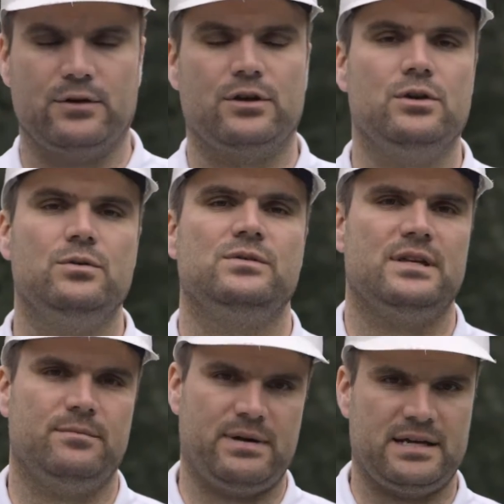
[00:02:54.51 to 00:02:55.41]
you're
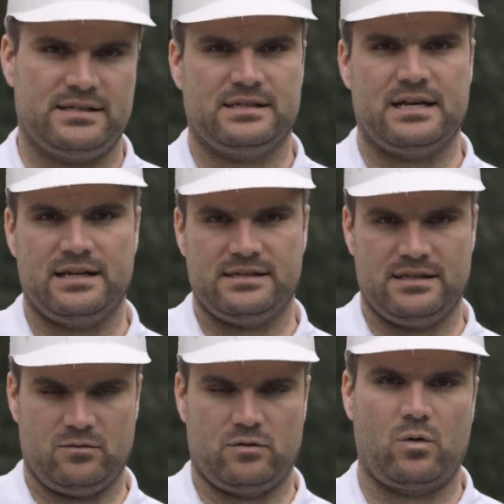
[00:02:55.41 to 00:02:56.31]
using pesticides
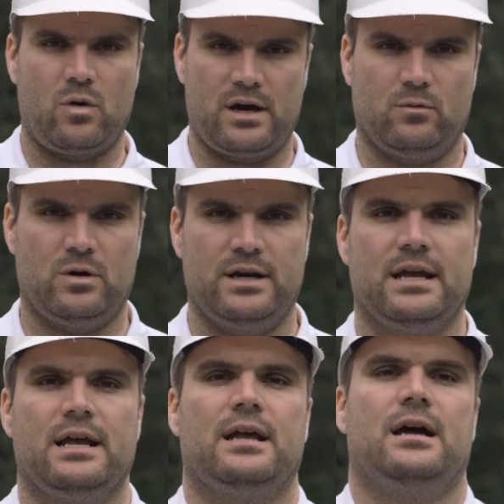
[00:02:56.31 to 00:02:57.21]
that require one.
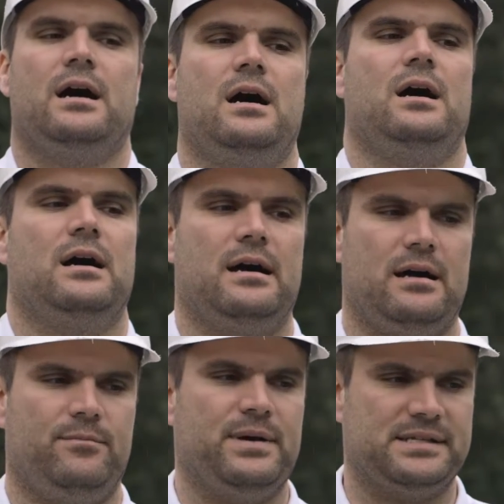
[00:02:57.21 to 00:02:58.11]
Uh,
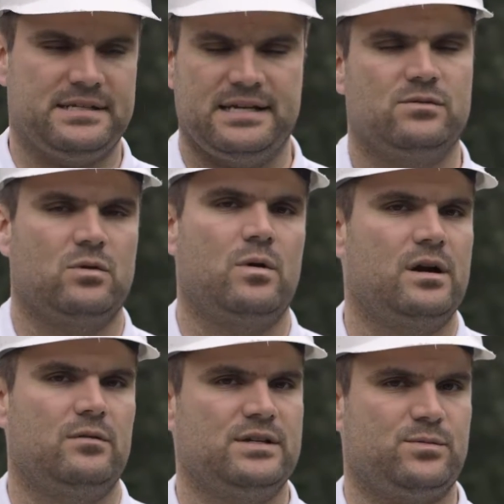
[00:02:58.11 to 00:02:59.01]
pesticides that
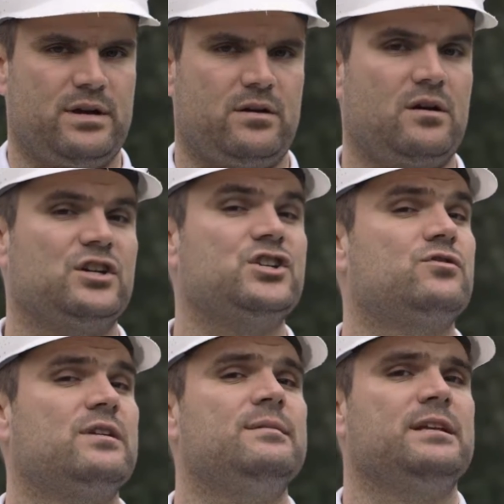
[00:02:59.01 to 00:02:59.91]
require a respirator are
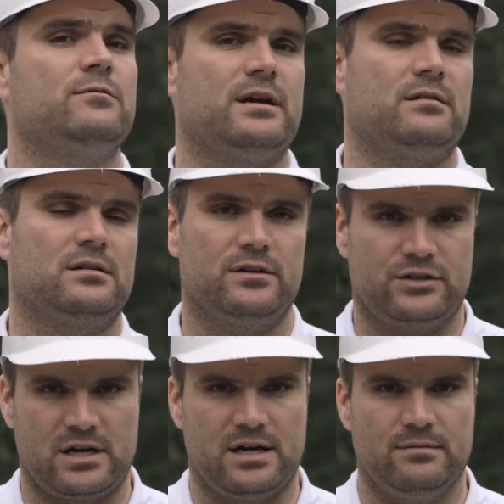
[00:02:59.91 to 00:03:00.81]
extremely rare in our
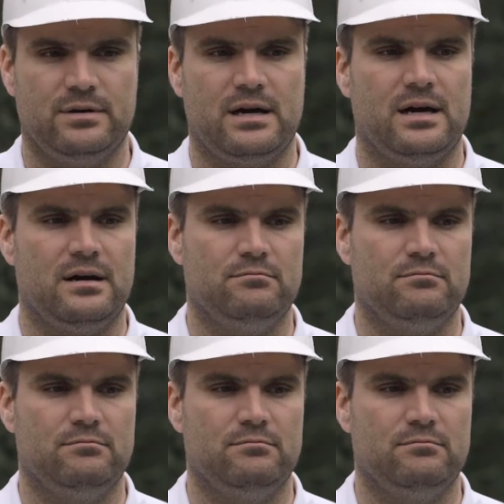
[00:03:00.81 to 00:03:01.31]
job. Uh,